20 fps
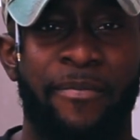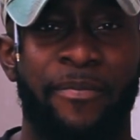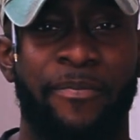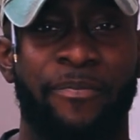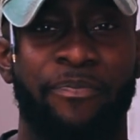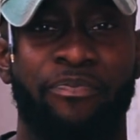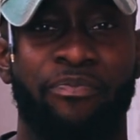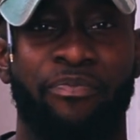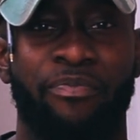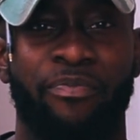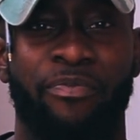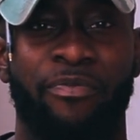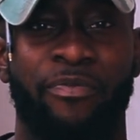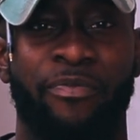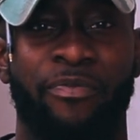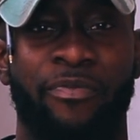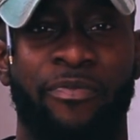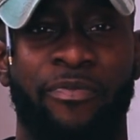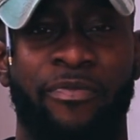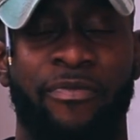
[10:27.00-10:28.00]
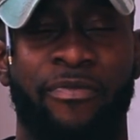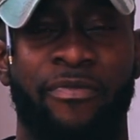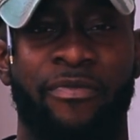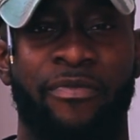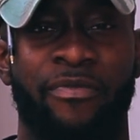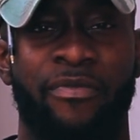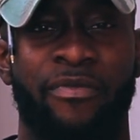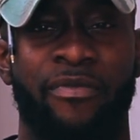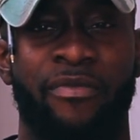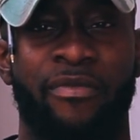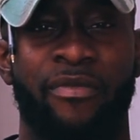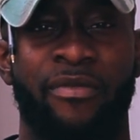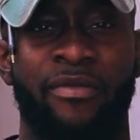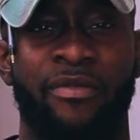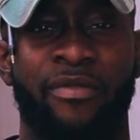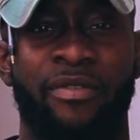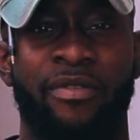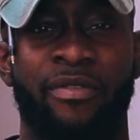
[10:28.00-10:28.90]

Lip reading: (no one is talking)